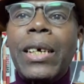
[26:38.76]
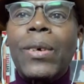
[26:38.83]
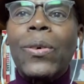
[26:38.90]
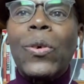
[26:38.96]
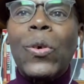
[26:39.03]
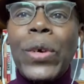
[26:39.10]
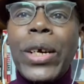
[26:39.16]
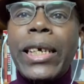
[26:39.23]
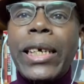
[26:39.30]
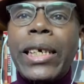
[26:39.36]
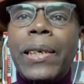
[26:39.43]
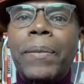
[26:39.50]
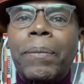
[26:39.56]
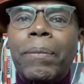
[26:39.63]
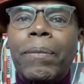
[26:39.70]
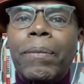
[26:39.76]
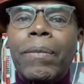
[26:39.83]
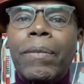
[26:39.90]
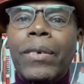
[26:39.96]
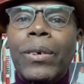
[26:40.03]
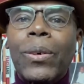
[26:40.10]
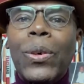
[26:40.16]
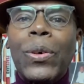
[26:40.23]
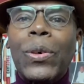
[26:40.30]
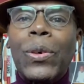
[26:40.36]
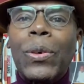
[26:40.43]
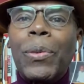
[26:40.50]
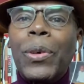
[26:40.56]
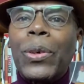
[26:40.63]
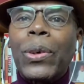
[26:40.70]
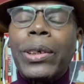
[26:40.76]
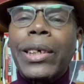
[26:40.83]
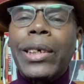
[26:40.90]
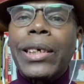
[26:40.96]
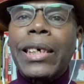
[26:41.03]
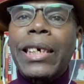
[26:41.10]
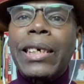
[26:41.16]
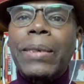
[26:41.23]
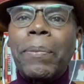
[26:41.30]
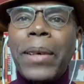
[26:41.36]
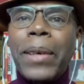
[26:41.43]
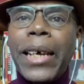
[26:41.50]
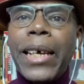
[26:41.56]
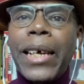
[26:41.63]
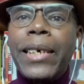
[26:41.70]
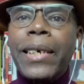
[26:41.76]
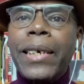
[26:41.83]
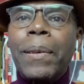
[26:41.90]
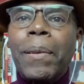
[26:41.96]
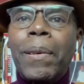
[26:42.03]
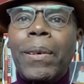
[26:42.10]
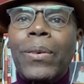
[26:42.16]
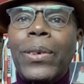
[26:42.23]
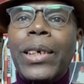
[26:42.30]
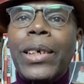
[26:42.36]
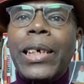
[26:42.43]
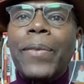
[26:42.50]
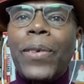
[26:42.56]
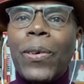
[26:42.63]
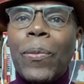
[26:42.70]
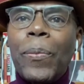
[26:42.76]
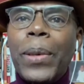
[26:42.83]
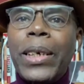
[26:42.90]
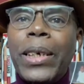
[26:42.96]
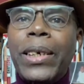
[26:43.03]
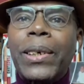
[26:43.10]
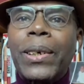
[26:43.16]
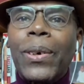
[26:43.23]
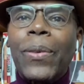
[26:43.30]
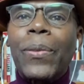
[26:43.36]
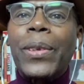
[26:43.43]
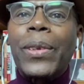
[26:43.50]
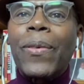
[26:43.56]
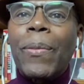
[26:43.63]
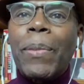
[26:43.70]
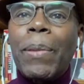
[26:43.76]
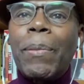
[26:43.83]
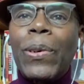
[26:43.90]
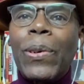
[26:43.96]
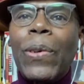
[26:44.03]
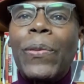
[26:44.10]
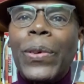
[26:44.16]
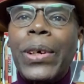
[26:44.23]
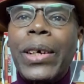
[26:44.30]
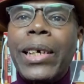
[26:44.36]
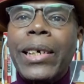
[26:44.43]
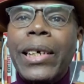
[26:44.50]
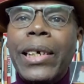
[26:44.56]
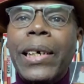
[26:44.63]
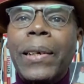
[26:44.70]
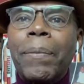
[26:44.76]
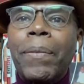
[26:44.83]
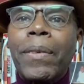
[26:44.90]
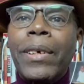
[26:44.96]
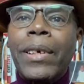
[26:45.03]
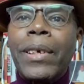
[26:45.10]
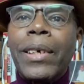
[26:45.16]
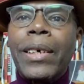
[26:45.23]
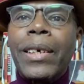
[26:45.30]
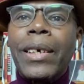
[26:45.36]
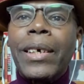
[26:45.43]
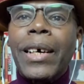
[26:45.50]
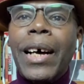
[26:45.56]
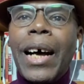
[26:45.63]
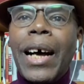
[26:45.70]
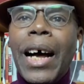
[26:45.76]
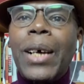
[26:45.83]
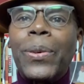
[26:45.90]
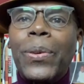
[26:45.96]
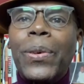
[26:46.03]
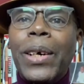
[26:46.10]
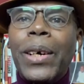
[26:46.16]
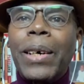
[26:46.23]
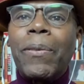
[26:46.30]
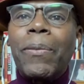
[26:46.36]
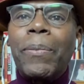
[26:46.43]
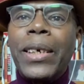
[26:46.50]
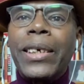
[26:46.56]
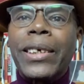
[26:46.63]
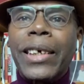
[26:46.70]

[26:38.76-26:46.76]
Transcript: great contributions that he has made to the development of the Republic of Uganda, I would have been